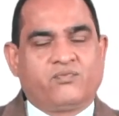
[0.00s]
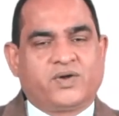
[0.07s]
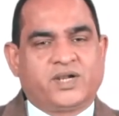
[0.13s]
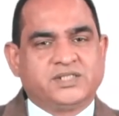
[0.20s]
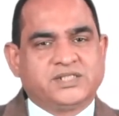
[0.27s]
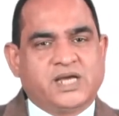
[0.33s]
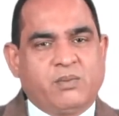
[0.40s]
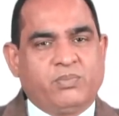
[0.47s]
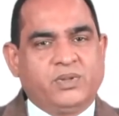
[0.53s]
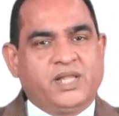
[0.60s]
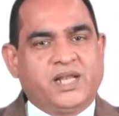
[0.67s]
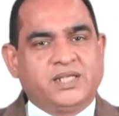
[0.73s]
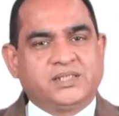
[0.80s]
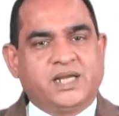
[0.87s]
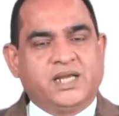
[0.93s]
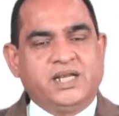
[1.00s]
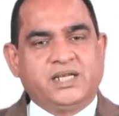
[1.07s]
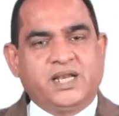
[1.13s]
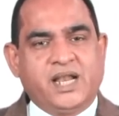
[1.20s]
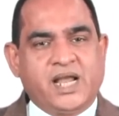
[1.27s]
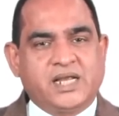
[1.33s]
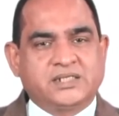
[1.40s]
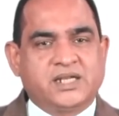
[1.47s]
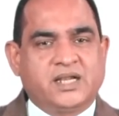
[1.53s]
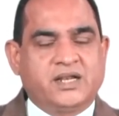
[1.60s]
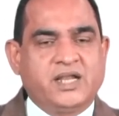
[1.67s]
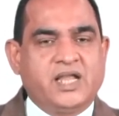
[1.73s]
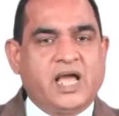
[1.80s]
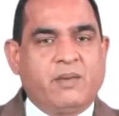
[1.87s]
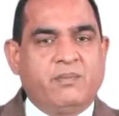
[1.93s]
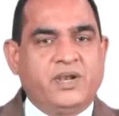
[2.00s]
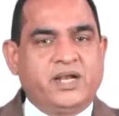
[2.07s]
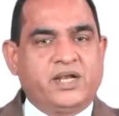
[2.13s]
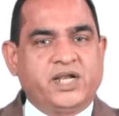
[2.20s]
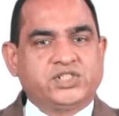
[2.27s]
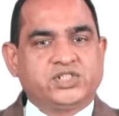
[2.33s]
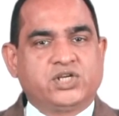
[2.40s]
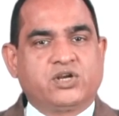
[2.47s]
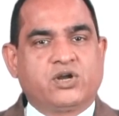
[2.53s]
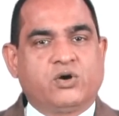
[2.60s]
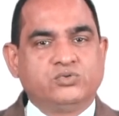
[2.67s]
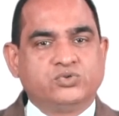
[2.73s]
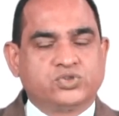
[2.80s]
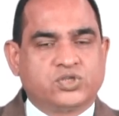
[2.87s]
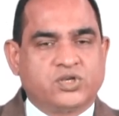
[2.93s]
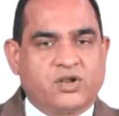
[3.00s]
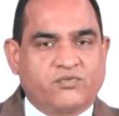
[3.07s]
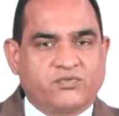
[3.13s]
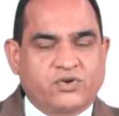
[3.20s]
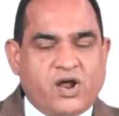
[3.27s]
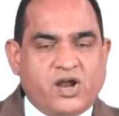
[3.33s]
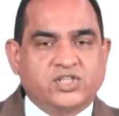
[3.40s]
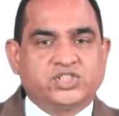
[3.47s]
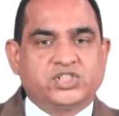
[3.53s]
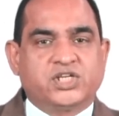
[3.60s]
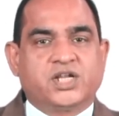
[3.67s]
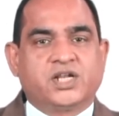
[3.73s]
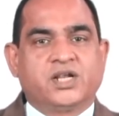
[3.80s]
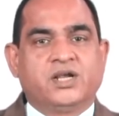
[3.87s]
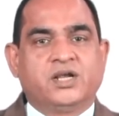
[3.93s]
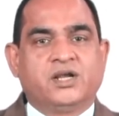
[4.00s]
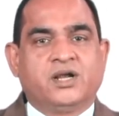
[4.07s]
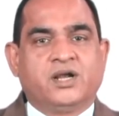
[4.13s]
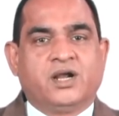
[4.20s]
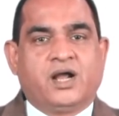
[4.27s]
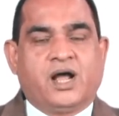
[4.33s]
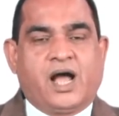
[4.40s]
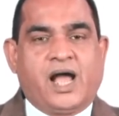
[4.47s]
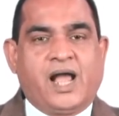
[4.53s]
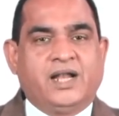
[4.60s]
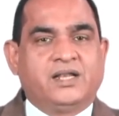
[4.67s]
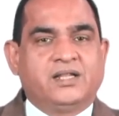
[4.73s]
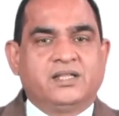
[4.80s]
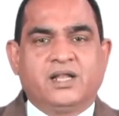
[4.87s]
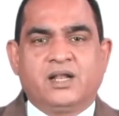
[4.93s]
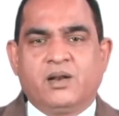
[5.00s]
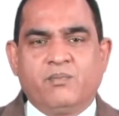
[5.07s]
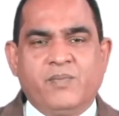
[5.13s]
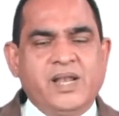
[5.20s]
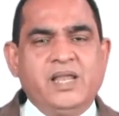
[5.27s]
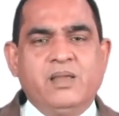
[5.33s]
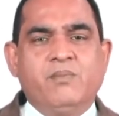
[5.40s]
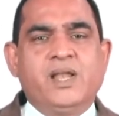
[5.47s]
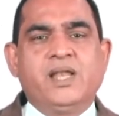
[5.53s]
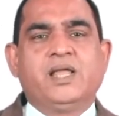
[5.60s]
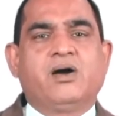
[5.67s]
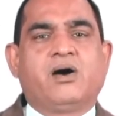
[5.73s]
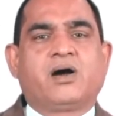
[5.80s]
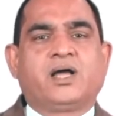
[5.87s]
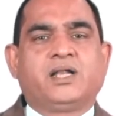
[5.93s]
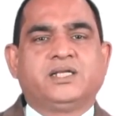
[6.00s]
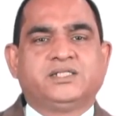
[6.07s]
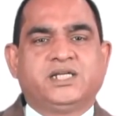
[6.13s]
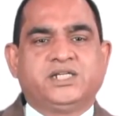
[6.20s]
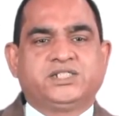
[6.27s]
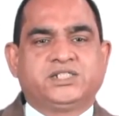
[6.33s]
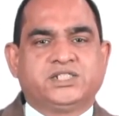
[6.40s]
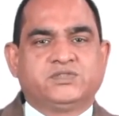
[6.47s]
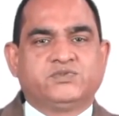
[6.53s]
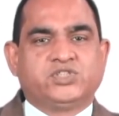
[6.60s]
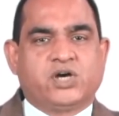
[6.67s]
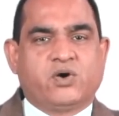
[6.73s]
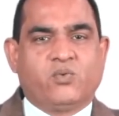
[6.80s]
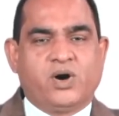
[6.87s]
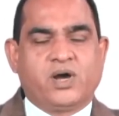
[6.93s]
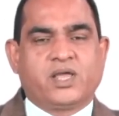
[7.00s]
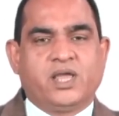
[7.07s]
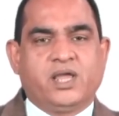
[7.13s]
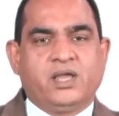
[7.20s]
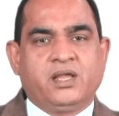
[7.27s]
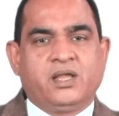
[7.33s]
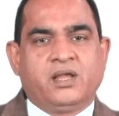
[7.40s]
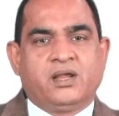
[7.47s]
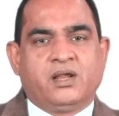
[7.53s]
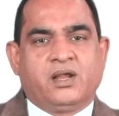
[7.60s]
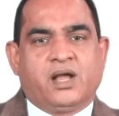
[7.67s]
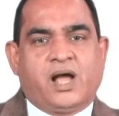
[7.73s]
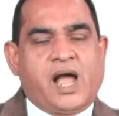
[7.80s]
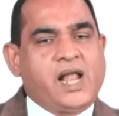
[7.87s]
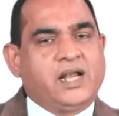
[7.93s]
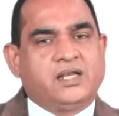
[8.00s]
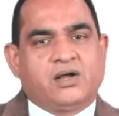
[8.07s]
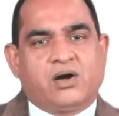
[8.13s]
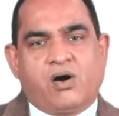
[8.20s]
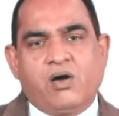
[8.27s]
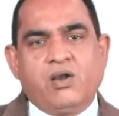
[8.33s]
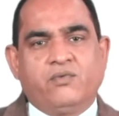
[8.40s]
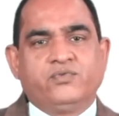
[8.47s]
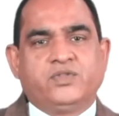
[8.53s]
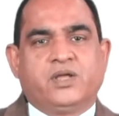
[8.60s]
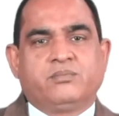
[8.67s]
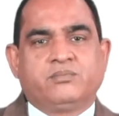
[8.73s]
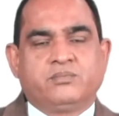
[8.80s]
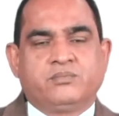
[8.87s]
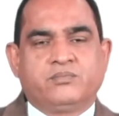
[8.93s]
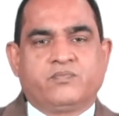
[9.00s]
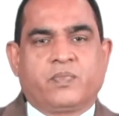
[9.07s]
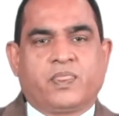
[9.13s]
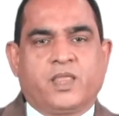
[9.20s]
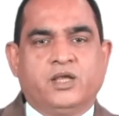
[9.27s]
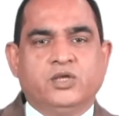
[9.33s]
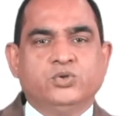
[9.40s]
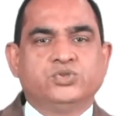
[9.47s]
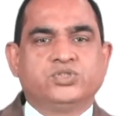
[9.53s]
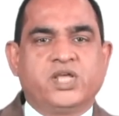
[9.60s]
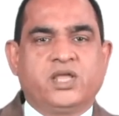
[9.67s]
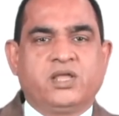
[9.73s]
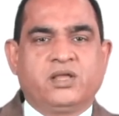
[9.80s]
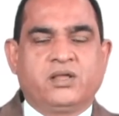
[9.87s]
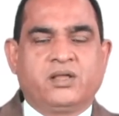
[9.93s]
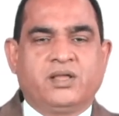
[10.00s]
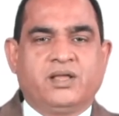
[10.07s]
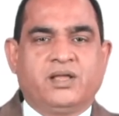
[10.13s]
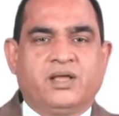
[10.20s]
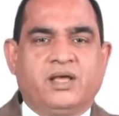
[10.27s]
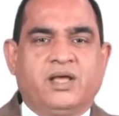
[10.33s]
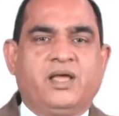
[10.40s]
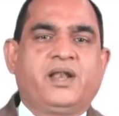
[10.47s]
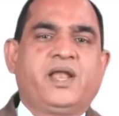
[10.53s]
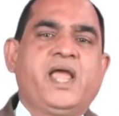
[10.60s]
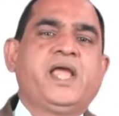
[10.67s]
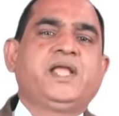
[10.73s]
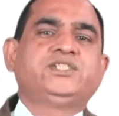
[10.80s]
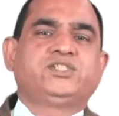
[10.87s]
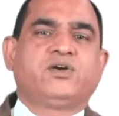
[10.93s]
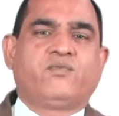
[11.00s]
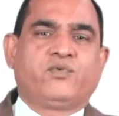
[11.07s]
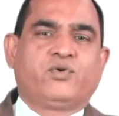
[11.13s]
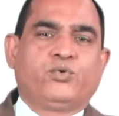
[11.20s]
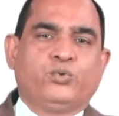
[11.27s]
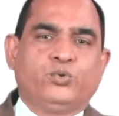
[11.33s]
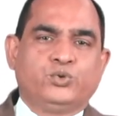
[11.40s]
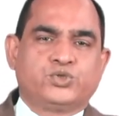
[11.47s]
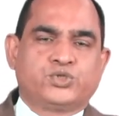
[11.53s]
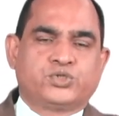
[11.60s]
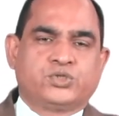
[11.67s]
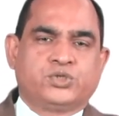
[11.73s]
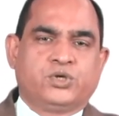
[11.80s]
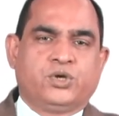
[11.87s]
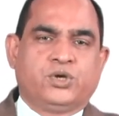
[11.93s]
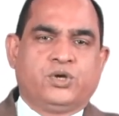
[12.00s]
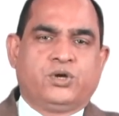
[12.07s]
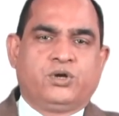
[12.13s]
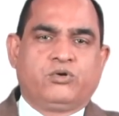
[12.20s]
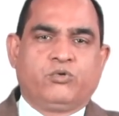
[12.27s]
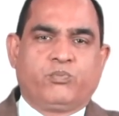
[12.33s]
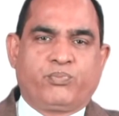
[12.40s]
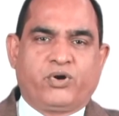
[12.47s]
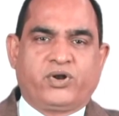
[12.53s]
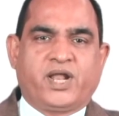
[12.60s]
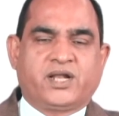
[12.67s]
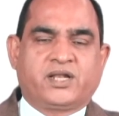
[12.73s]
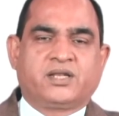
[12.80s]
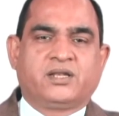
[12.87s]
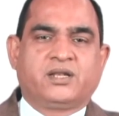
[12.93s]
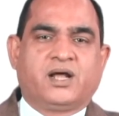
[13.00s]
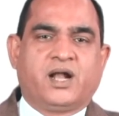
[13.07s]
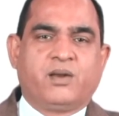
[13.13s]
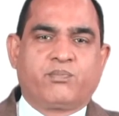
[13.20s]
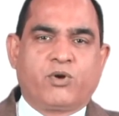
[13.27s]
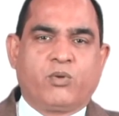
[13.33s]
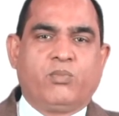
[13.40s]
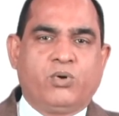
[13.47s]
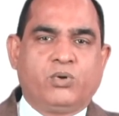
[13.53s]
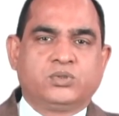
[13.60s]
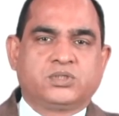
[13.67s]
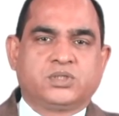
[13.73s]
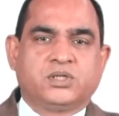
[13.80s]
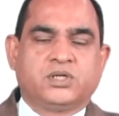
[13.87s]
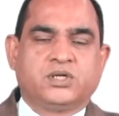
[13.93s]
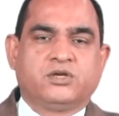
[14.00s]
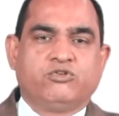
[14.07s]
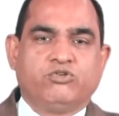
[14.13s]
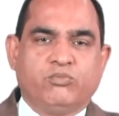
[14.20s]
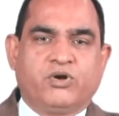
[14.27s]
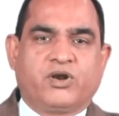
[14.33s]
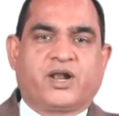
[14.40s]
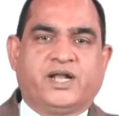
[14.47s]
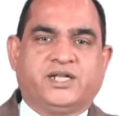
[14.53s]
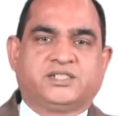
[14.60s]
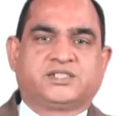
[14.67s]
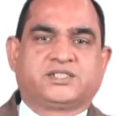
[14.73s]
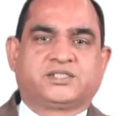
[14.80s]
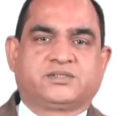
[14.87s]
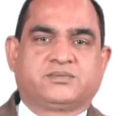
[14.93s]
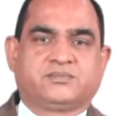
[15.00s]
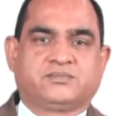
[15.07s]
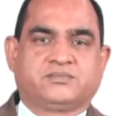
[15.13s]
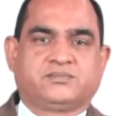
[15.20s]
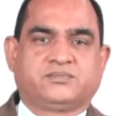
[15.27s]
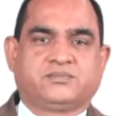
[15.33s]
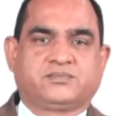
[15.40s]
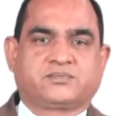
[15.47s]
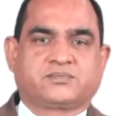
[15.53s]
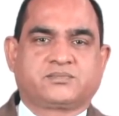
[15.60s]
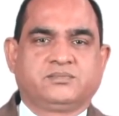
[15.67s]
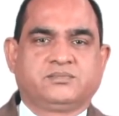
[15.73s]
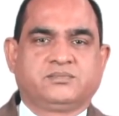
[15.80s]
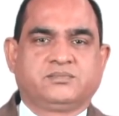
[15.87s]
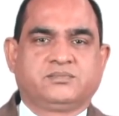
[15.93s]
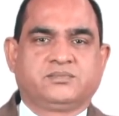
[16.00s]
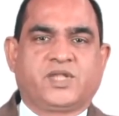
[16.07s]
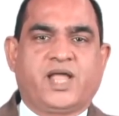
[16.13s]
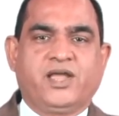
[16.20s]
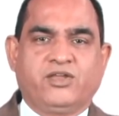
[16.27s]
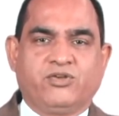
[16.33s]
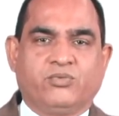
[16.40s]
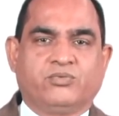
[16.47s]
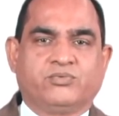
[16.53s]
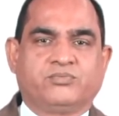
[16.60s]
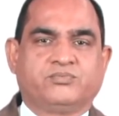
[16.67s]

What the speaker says: For example, there is an International Rehabilitation Council of Torture, and there are many organizations which are working, and all of them using a range of tools to protect and promote human rights. Thank you.